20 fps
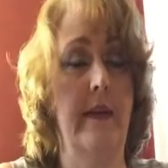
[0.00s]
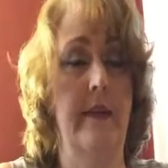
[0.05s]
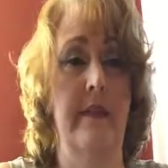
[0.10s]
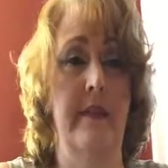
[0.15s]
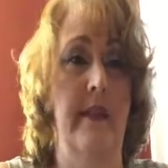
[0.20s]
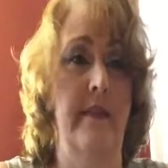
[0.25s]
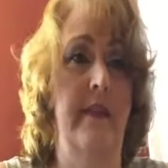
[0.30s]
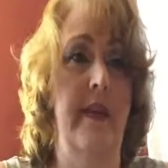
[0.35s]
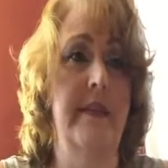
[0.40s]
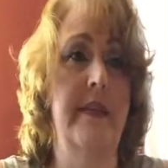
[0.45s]

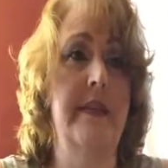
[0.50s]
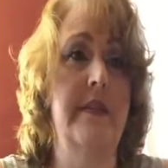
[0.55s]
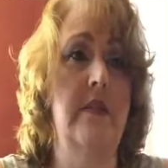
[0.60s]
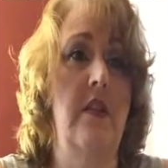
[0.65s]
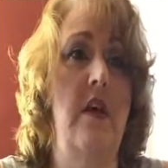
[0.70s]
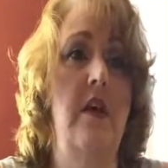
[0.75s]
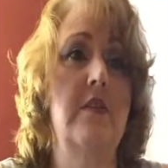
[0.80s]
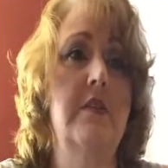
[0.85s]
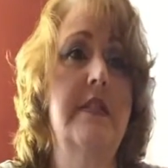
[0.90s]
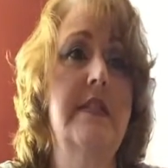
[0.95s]
And they've got these
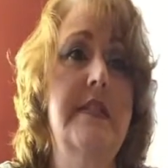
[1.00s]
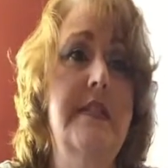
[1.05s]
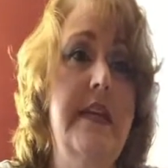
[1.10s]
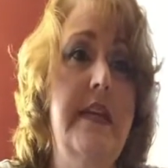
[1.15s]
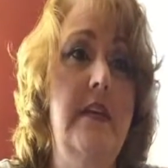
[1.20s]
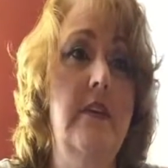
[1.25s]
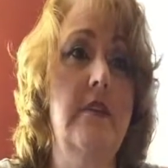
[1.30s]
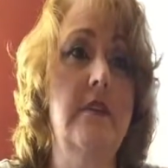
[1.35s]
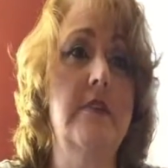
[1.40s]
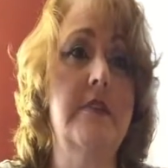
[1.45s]
long
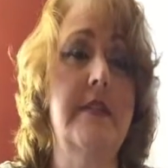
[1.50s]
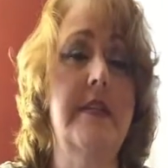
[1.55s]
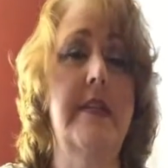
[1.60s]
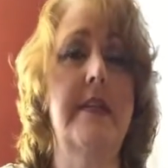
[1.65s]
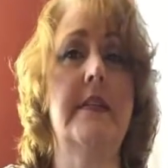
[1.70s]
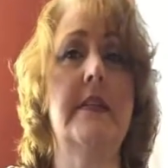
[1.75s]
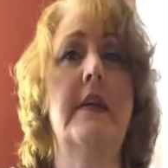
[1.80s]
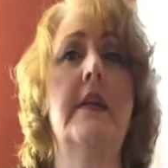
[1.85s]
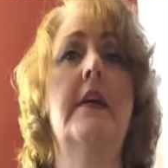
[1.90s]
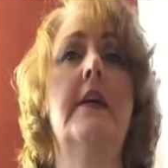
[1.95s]
stingers,
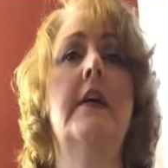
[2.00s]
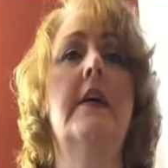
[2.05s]
and